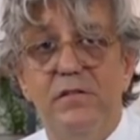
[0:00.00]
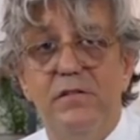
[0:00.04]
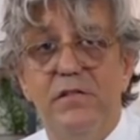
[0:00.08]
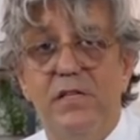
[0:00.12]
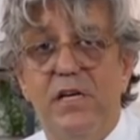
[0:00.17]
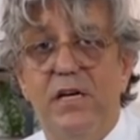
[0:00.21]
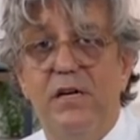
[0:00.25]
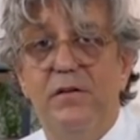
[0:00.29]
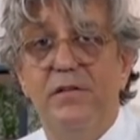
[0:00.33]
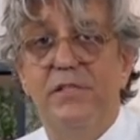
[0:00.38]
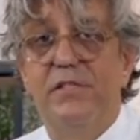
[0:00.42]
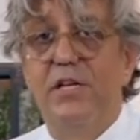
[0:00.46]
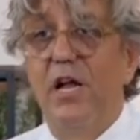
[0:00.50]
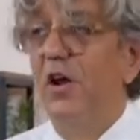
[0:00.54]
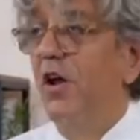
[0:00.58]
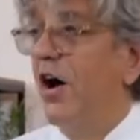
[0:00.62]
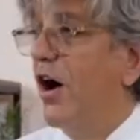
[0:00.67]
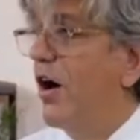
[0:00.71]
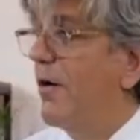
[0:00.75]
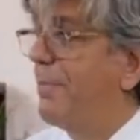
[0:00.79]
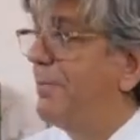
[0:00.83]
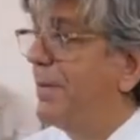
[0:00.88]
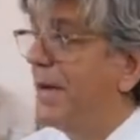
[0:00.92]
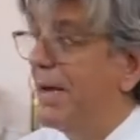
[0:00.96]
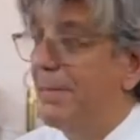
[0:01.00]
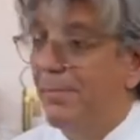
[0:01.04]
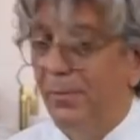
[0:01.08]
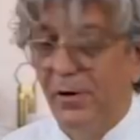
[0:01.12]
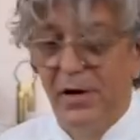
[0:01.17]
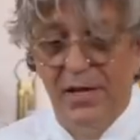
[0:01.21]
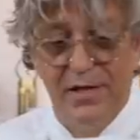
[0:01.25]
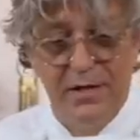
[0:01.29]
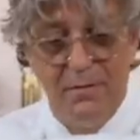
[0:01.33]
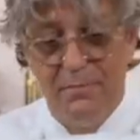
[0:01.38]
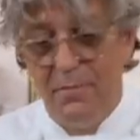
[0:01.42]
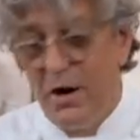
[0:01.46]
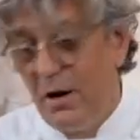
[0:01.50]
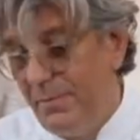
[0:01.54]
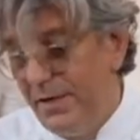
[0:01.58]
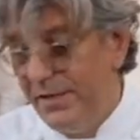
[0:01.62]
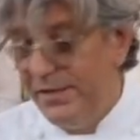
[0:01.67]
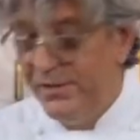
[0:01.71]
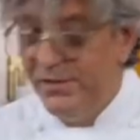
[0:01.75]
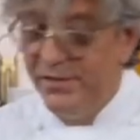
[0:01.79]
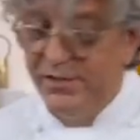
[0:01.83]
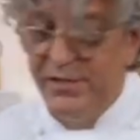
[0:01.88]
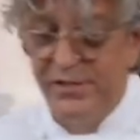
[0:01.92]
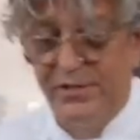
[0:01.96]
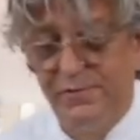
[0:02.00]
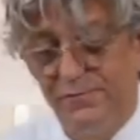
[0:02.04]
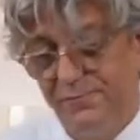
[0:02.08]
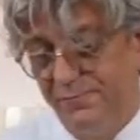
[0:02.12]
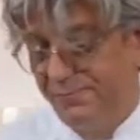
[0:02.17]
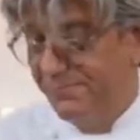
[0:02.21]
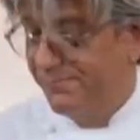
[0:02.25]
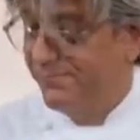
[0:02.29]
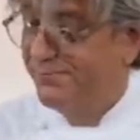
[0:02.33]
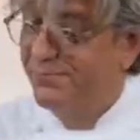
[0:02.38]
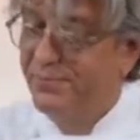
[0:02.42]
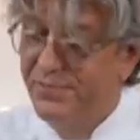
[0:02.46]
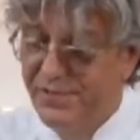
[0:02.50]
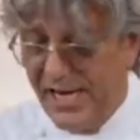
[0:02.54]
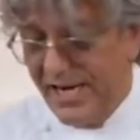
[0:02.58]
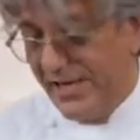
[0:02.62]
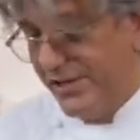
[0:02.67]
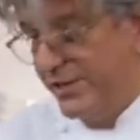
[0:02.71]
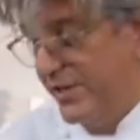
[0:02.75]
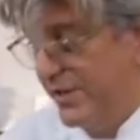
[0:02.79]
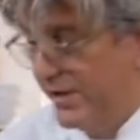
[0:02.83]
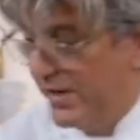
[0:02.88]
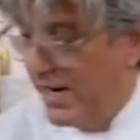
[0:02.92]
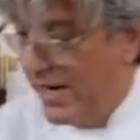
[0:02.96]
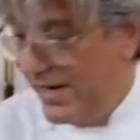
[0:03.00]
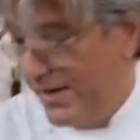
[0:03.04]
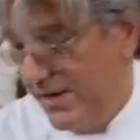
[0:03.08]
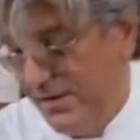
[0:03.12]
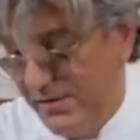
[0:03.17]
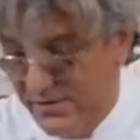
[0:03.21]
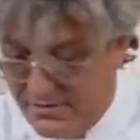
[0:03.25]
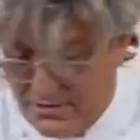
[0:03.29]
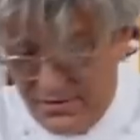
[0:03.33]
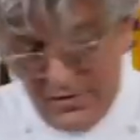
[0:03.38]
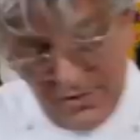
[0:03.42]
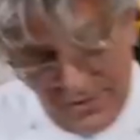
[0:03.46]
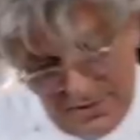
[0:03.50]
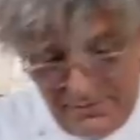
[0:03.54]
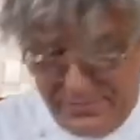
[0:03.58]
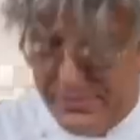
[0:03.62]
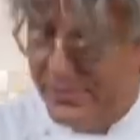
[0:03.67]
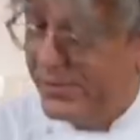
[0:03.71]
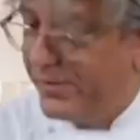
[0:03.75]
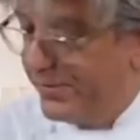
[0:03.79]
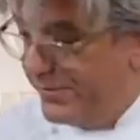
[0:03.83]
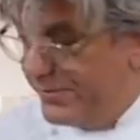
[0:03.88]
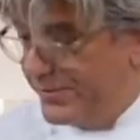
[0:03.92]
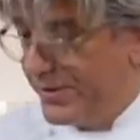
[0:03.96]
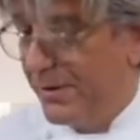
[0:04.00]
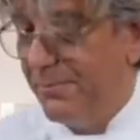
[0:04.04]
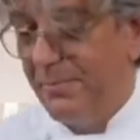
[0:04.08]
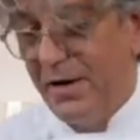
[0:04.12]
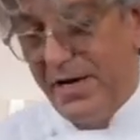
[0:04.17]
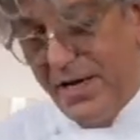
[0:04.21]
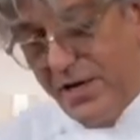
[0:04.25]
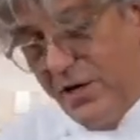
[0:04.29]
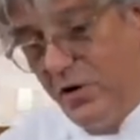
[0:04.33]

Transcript: You know, it's a lot of people at the moment, it's these things, and like, with somebody